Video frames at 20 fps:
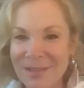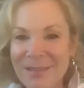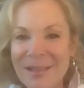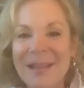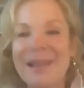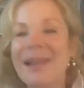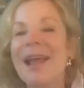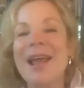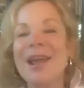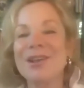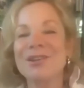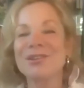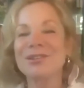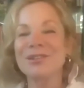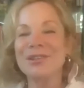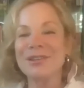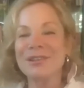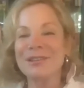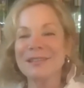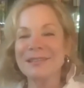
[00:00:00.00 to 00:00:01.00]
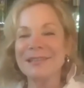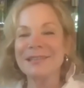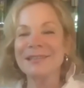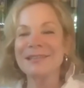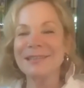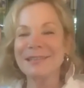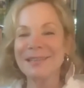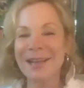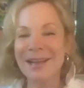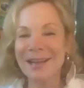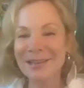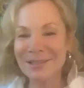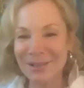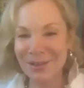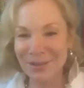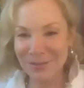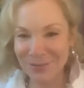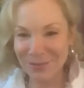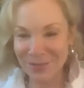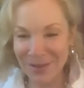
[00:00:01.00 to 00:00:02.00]
that. She's the
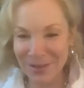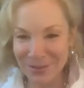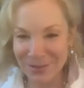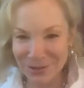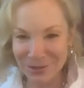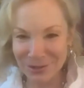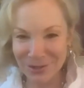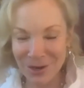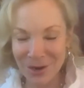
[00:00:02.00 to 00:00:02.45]
detective in the show.